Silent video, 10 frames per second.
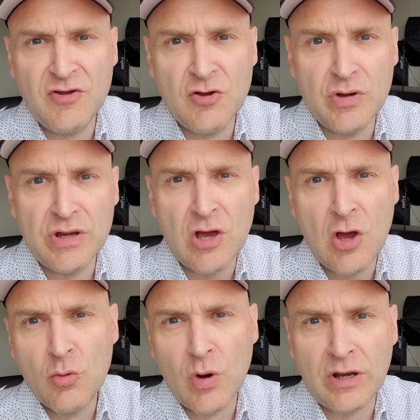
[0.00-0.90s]
fluid
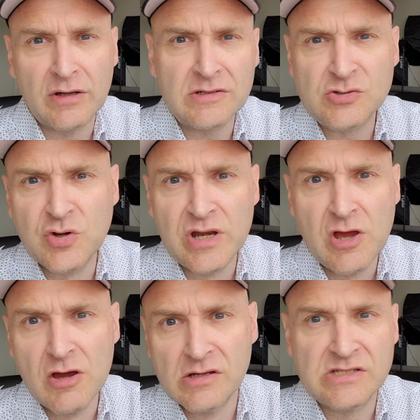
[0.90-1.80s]
120
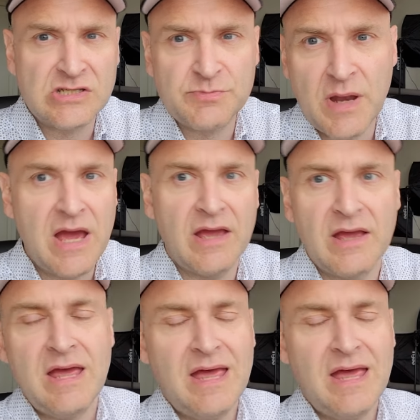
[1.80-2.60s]
hertz display.